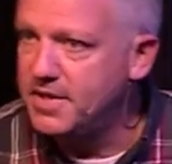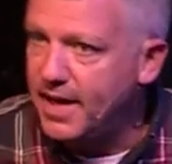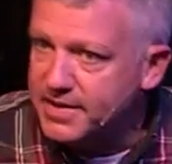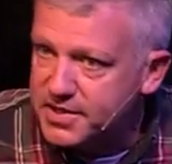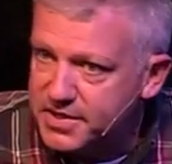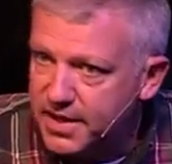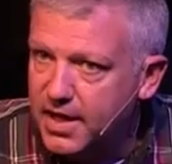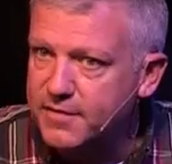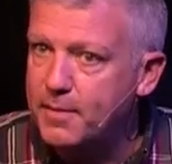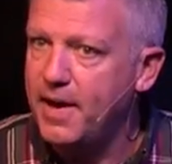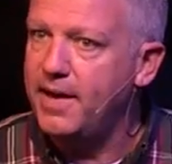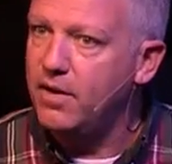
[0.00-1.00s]
that stuffed,
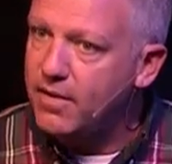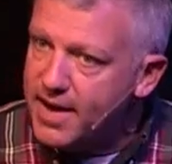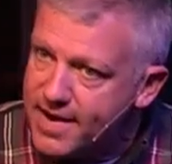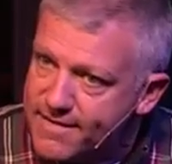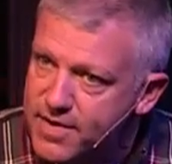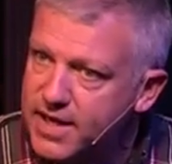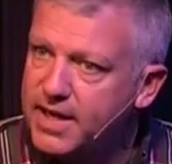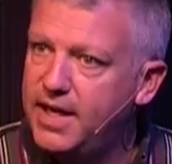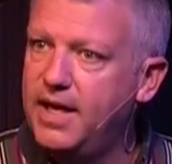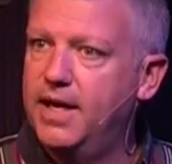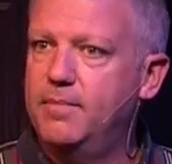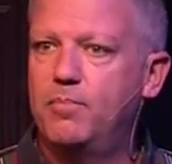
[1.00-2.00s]
but I know every
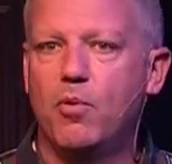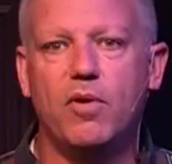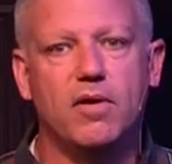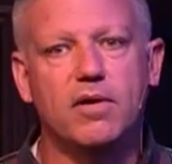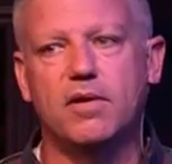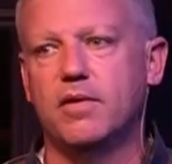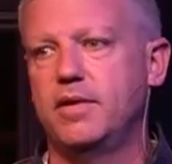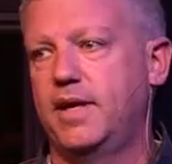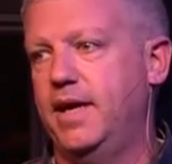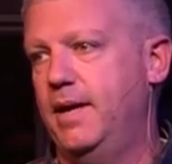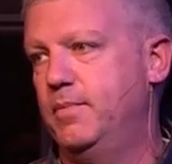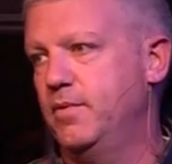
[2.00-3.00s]
kid, boy or girl, that
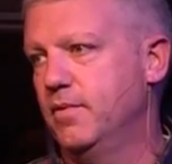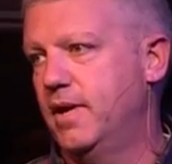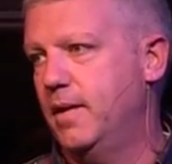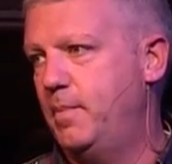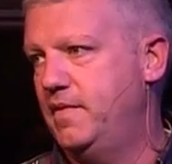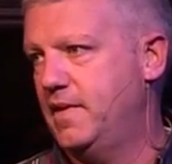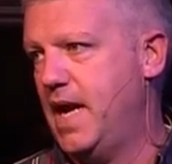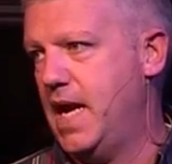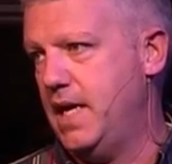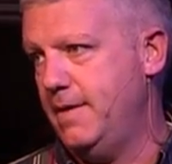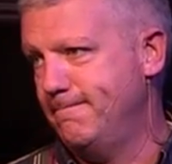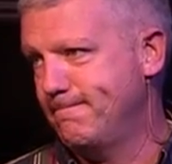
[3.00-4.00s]
came through got a piece of
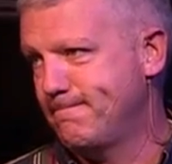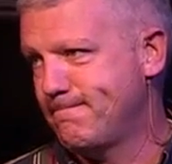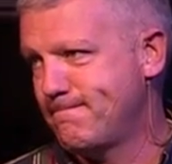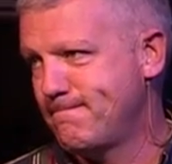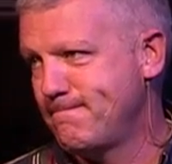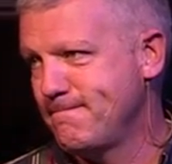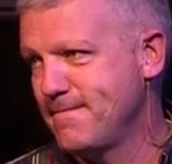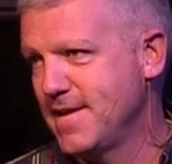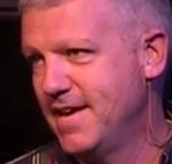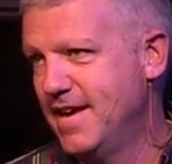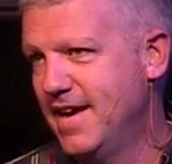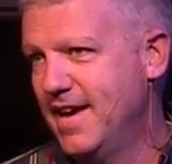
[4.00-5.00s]
candy.
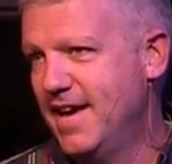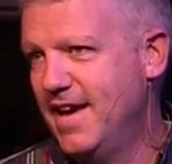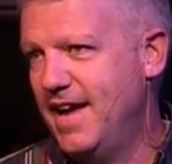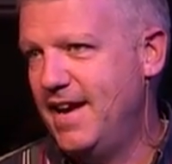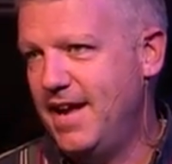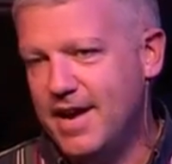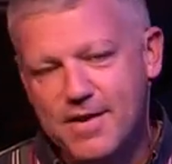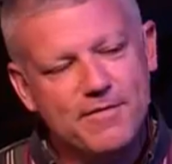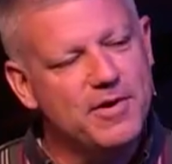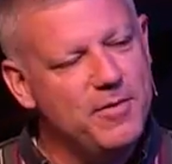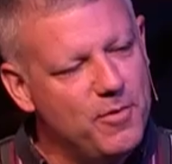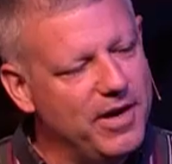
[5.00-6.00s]
And
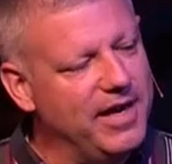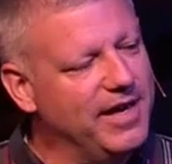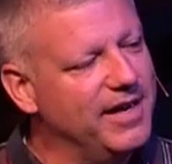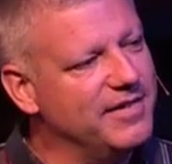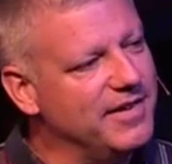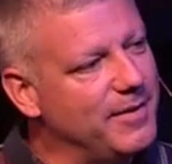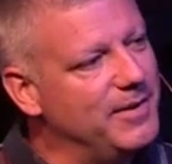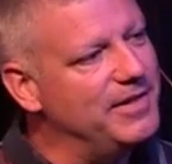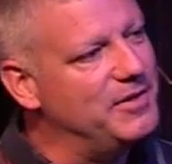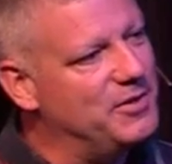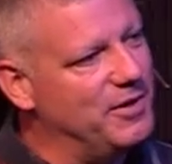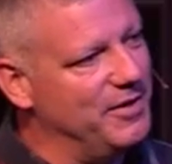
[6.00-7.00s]
every week as I went to
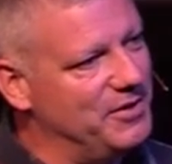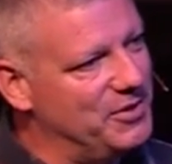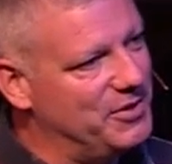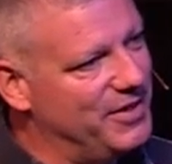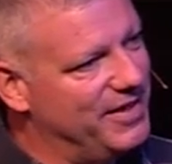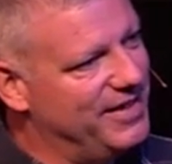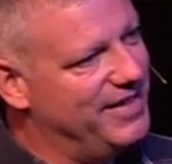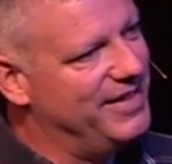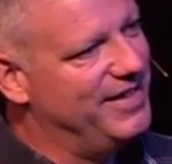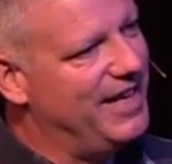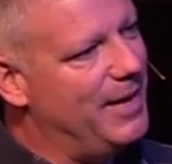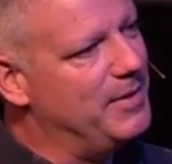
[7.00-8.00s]
church,
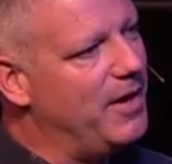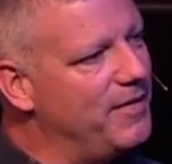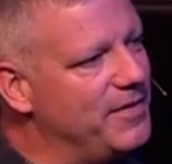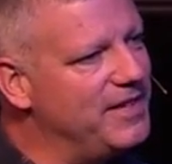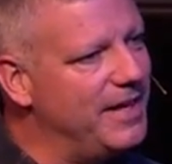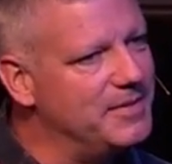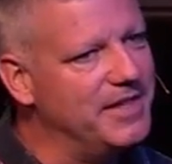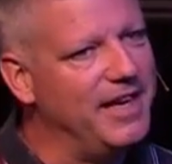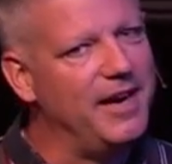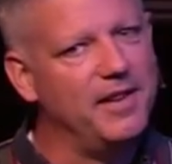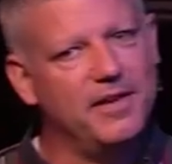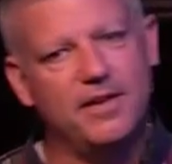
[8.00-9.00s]
I would oftentimes get
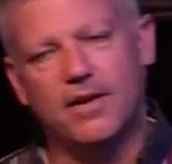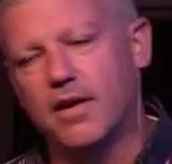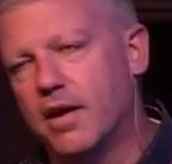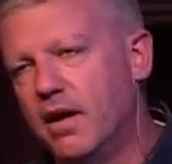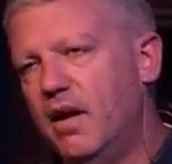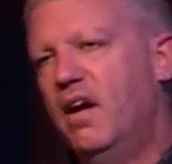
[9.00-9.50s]
out of the car.